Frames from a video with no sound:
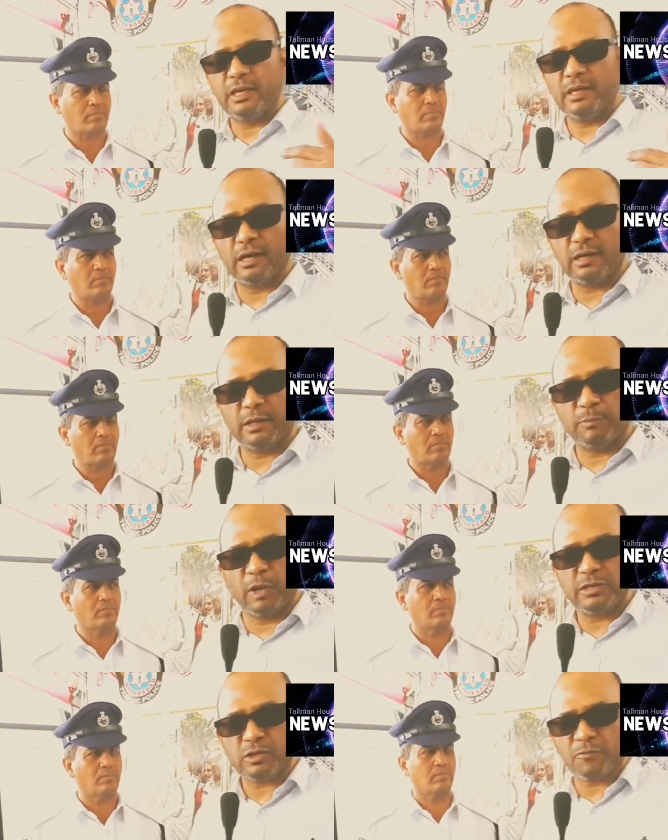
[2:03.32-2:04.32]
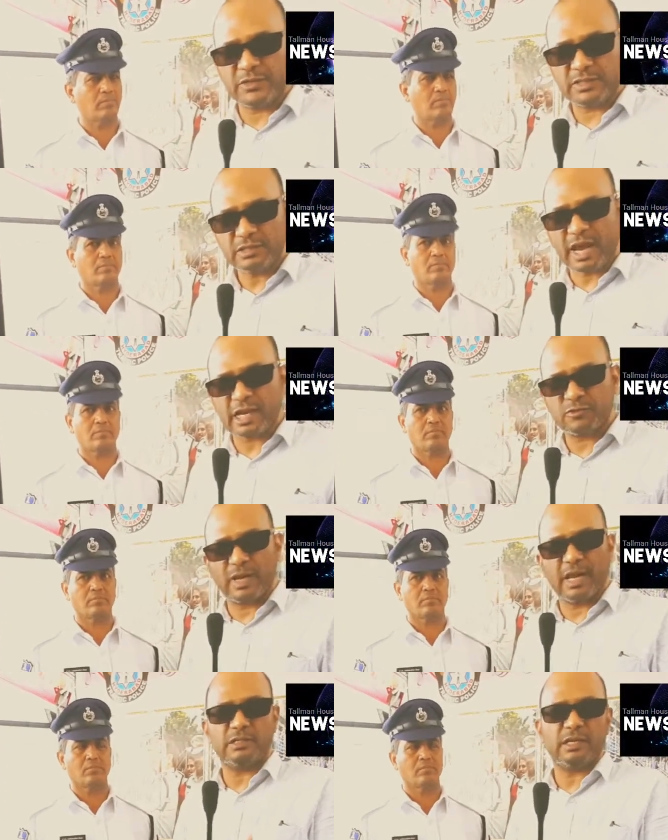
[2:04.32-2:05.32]
Speaker 1: the uh, the police officers
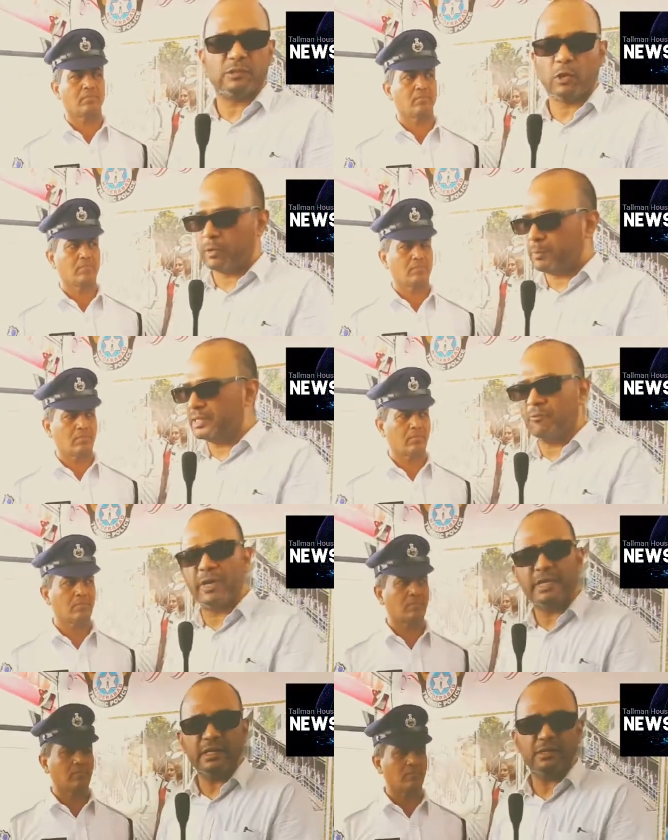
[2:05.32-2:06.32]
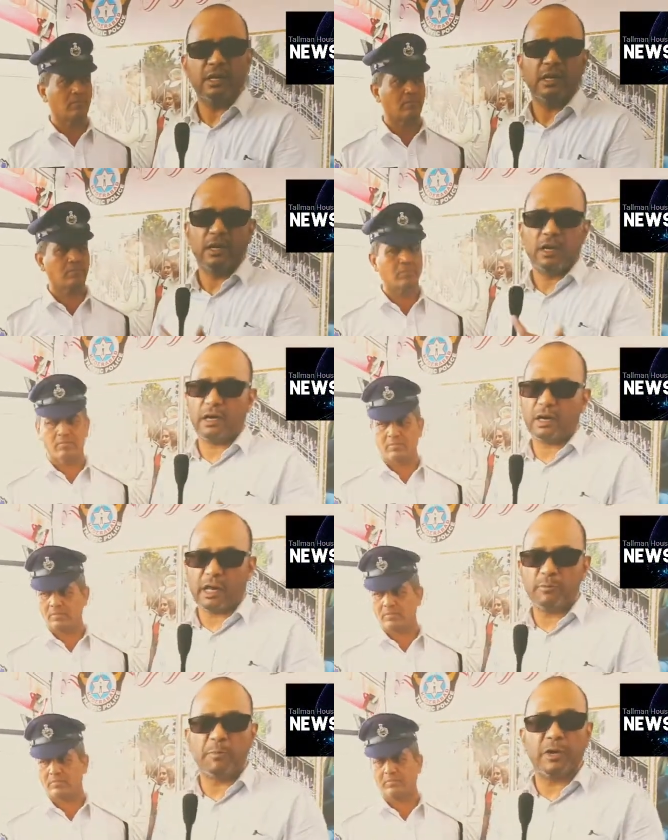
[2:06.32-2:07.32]
as well as it's going to be the witness
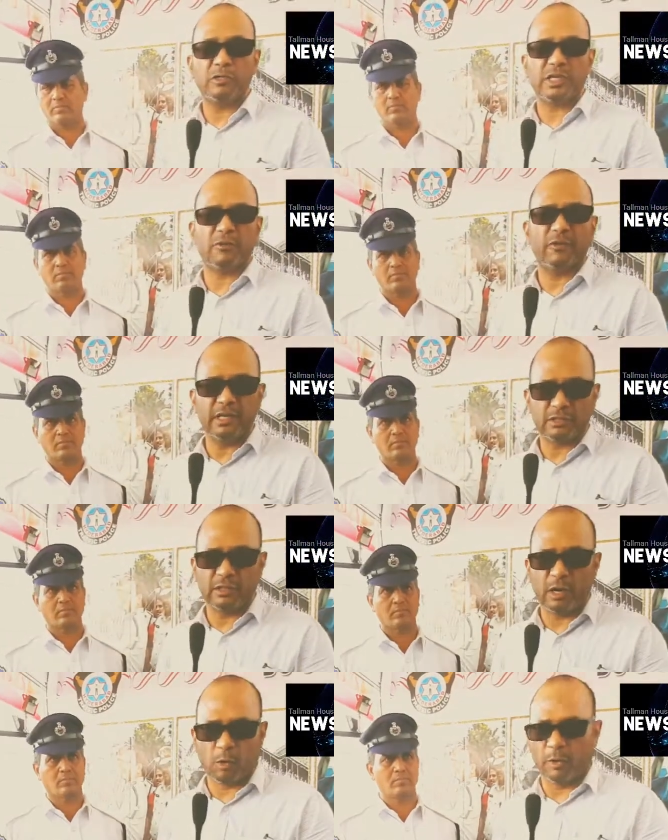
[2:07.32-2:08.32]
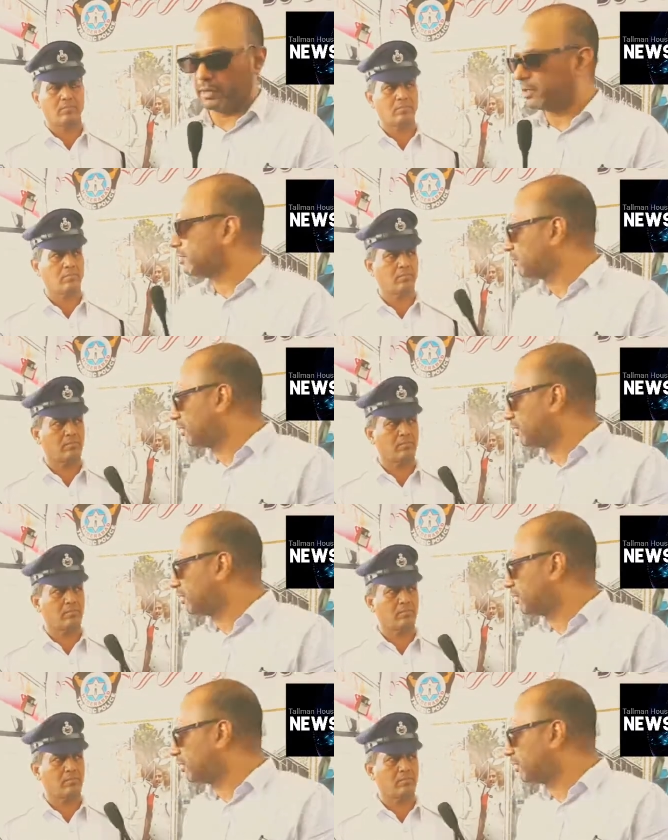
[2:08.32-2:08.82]
uh, can be produced as the witness in the court.